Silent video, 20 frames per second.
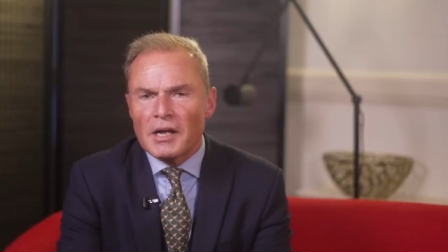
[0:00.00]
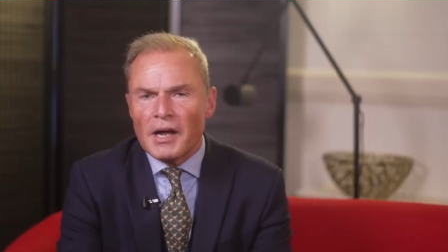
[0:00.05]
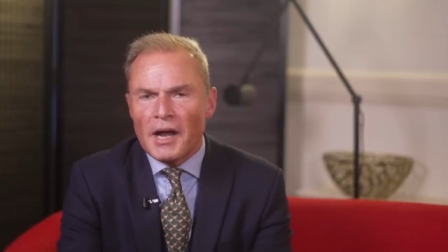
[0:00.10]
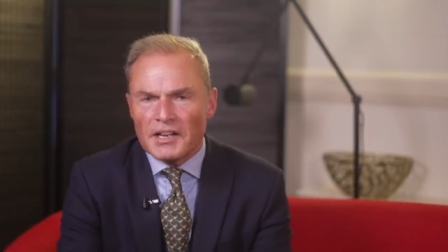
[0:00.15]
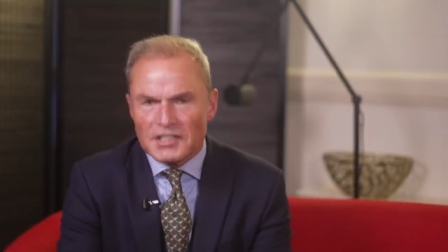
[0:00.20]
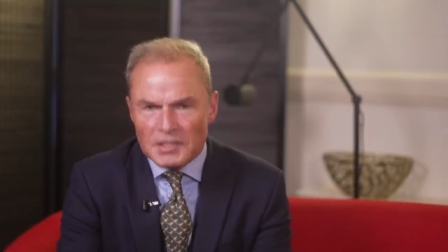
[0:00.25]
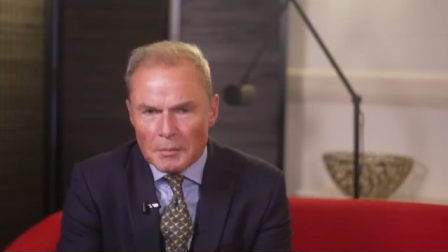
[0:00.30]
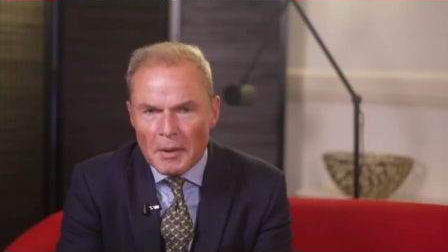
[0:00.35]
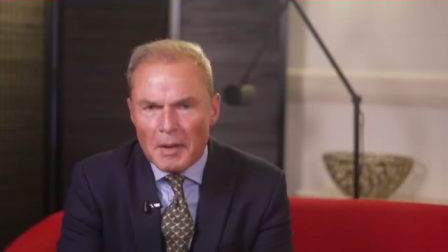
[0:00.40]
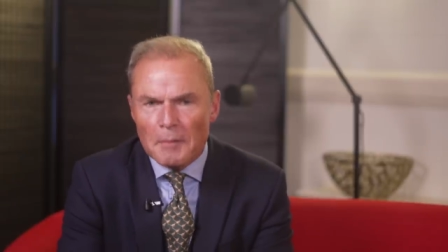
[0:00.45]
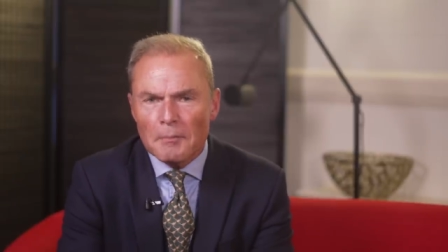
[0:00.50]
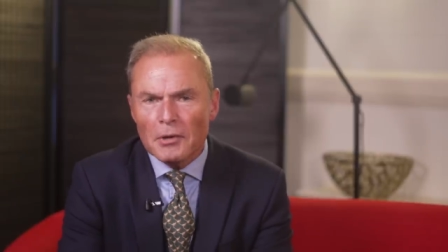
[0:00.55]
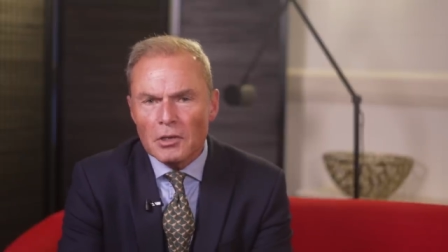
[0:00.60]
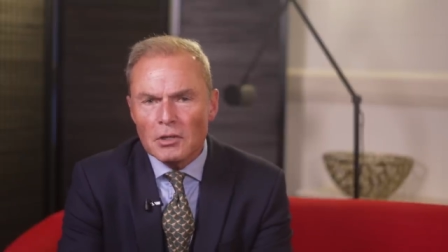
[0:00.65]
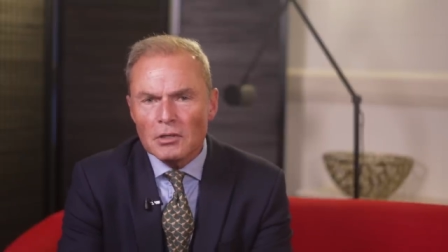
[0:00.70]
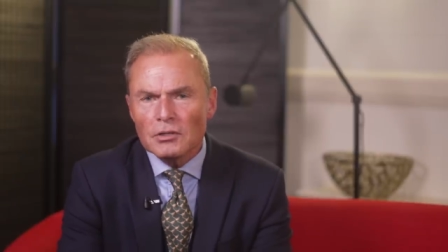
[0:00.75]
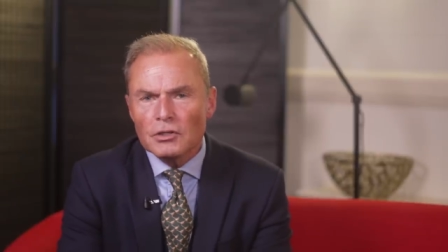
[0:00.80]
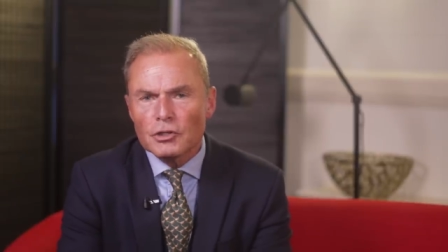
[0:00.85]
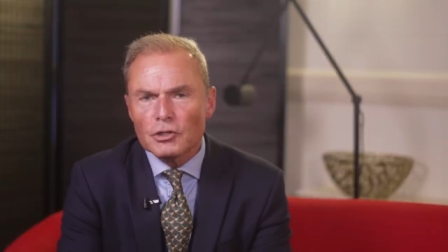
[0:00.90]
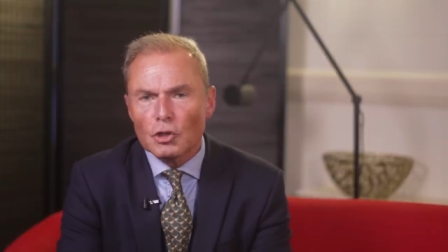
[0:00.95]
As a
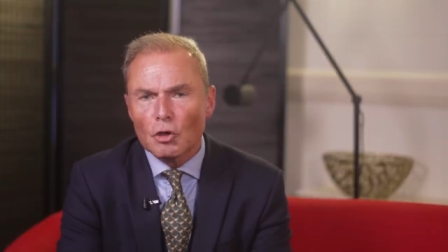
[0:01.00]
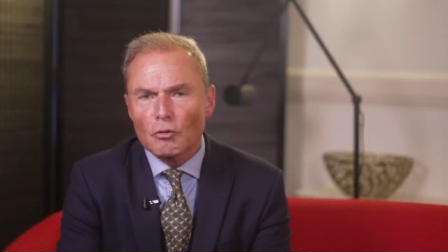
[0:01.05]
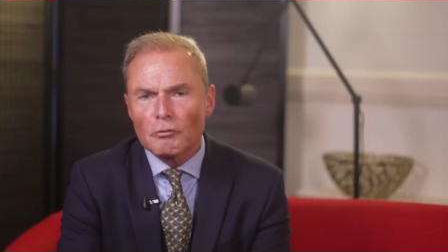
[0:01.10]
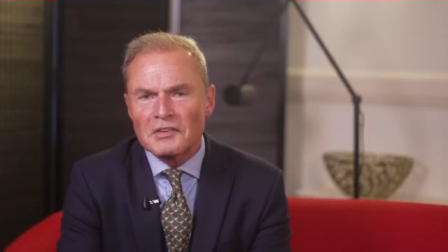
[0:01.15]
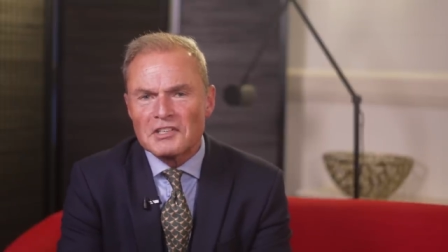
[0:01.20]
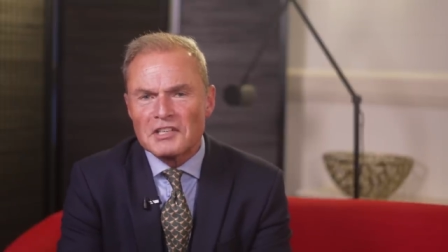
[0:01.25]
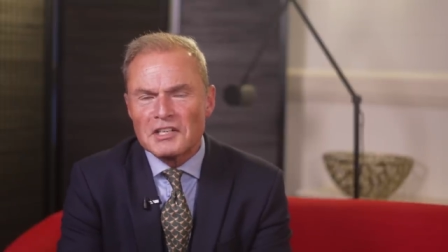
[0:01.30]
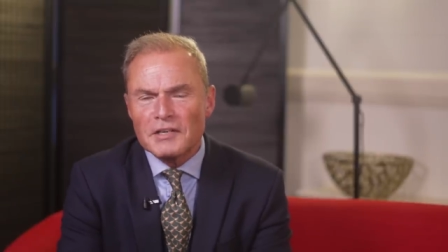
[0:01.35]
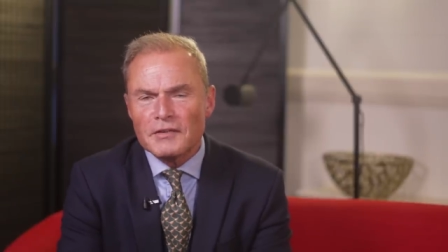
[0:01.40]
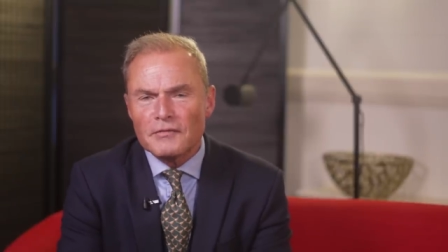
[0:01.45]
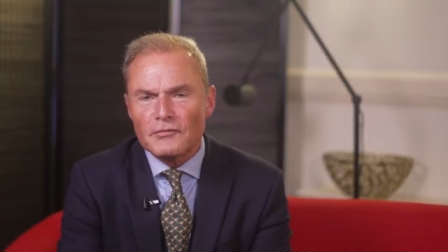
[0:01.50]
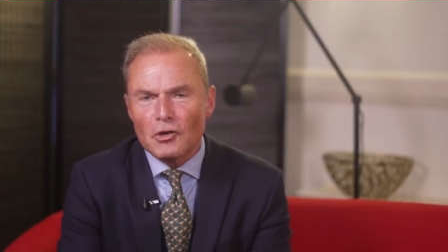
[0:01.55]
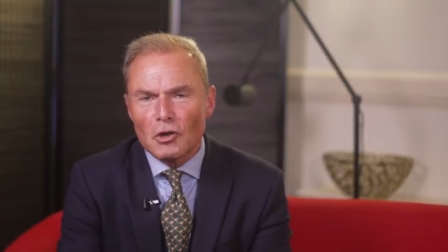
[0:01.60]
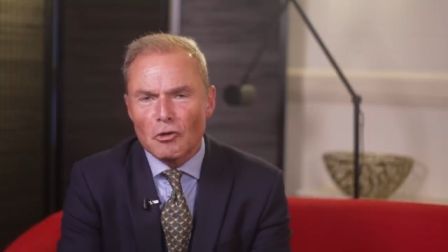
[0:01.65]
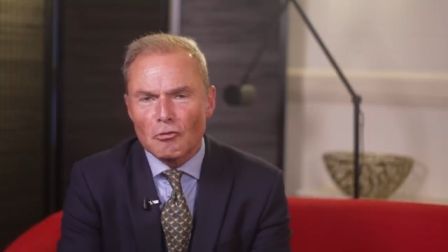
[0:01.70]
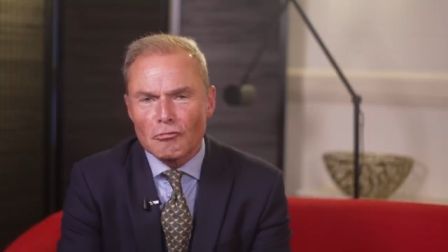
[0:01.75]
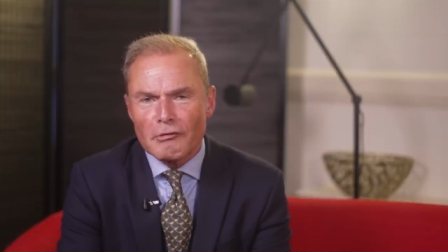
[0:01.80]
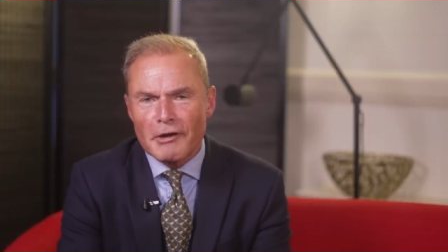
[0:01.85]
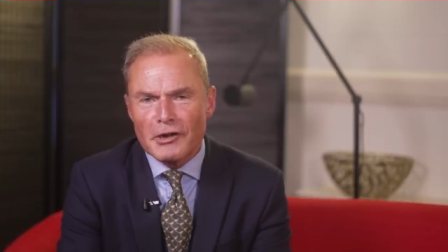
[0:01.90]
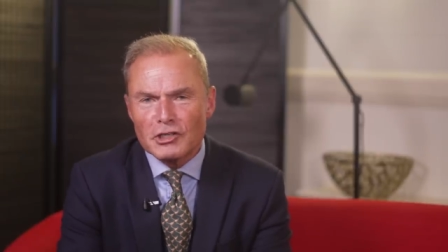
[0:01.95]
member, you'll receive
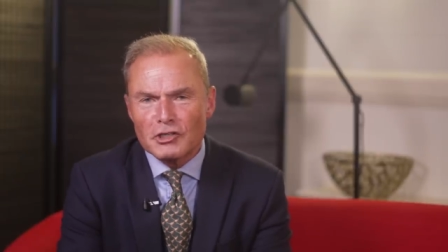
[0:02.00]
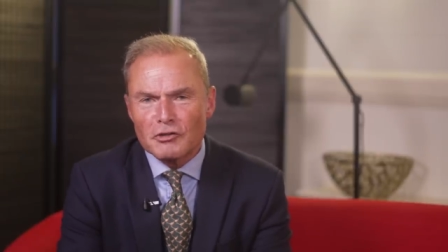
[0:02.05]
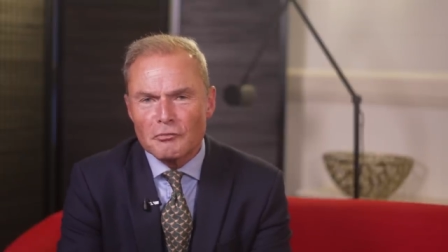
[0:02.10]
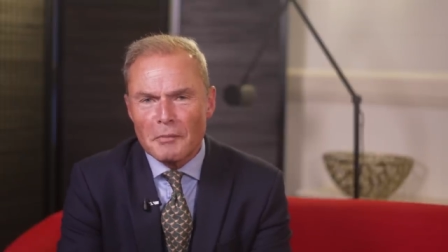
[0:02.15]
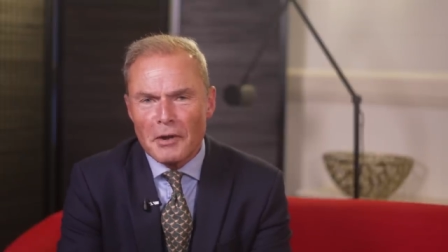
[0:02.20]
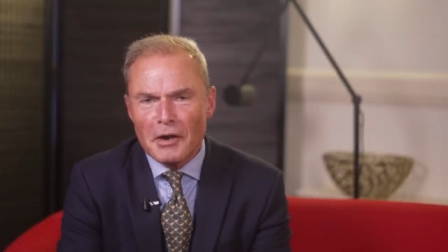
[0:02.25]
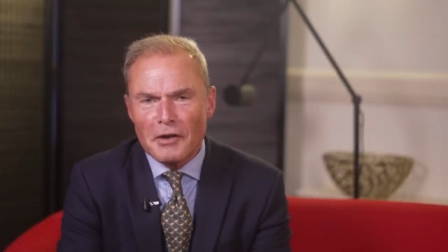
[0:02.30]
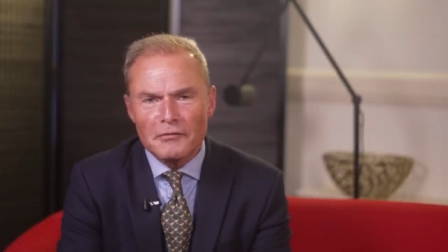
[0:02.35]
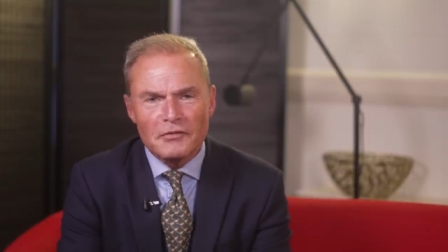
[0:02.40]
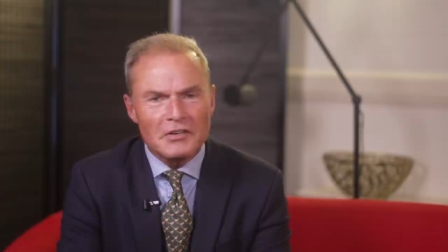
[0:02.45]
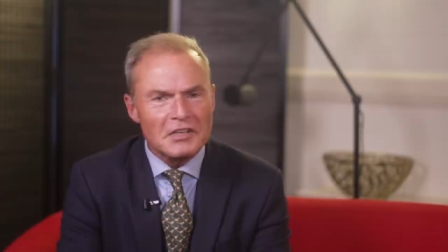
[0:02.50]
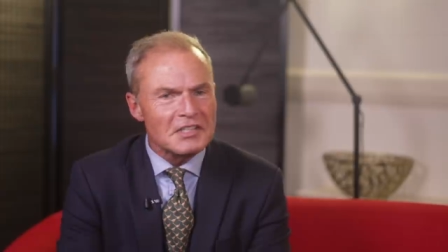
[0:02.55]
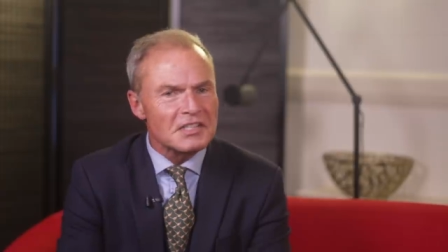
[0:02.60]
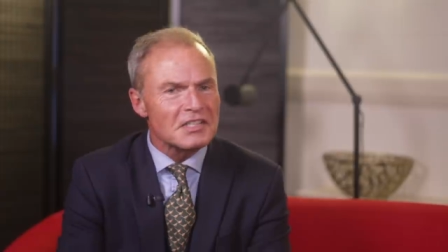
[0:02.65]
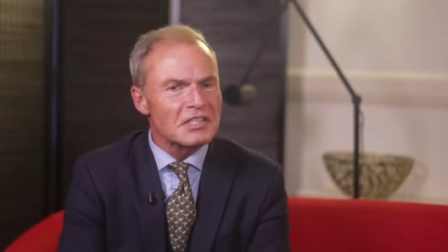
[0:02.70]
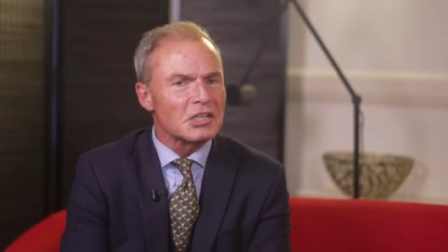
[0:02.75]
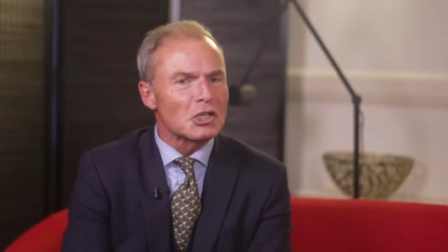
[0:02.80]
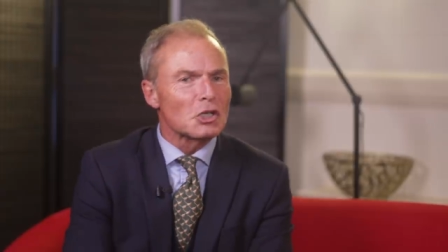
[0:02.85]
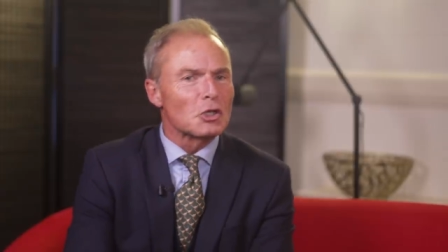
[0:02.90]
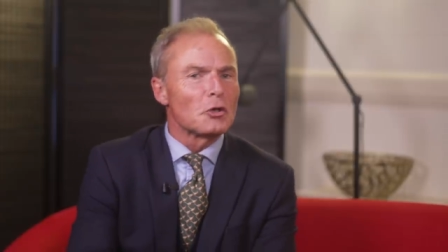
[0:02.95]
a range of
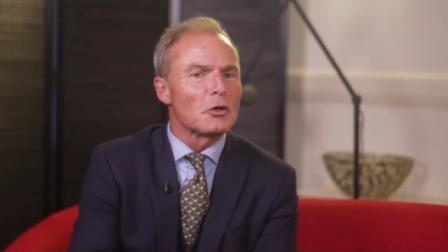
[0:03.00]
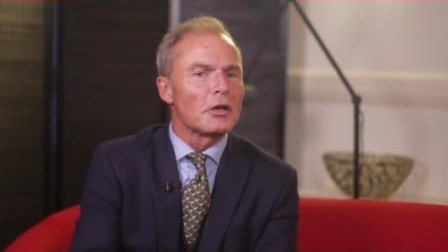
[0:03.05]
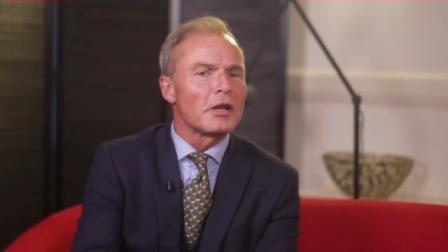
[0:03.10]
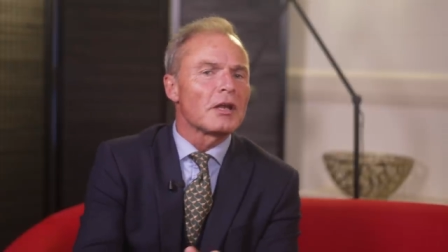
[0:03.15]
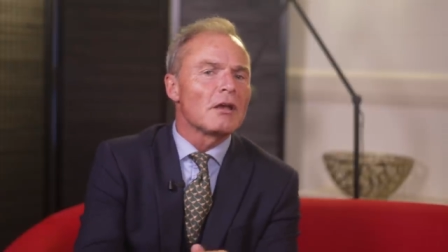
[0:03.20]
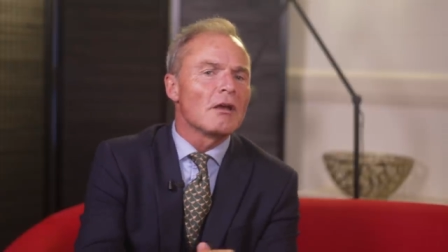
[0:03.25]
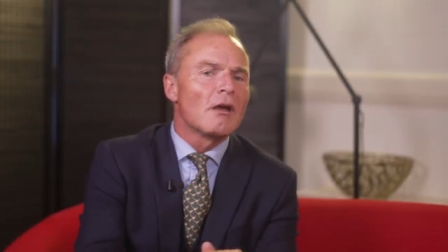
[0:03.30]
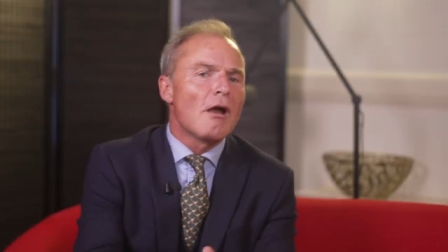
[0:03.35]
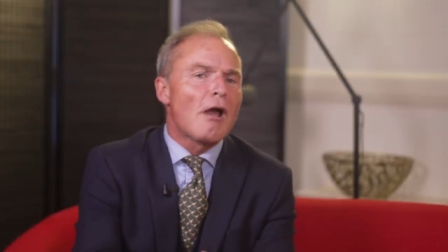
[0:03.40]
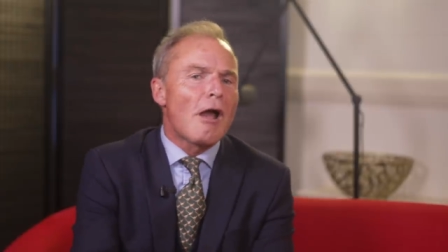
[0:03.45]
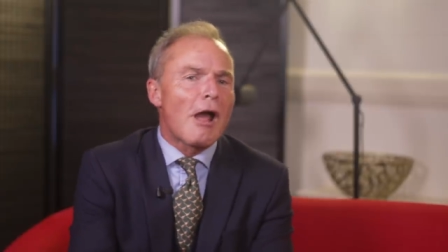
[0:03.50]
benefits, including